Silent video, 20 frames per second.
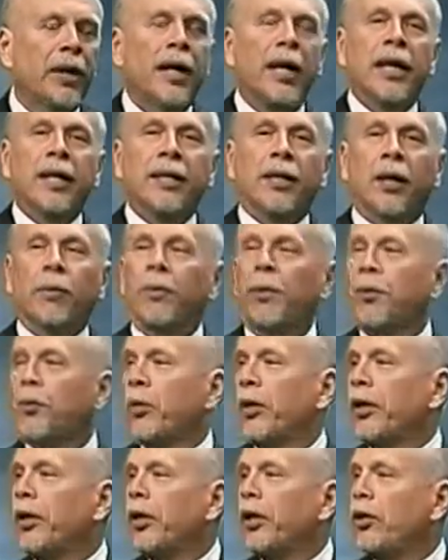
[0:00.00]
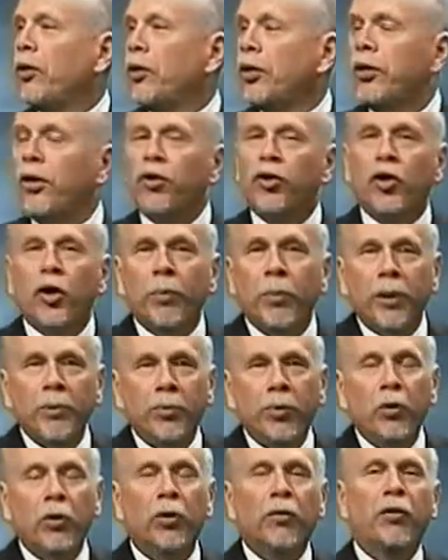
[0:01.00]
Someone was willing to use their swimming
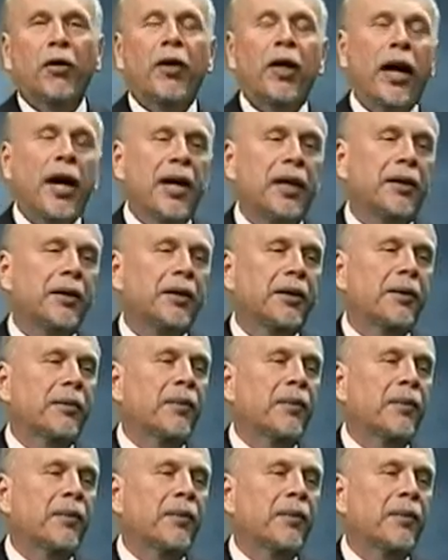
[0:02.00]
pool for that.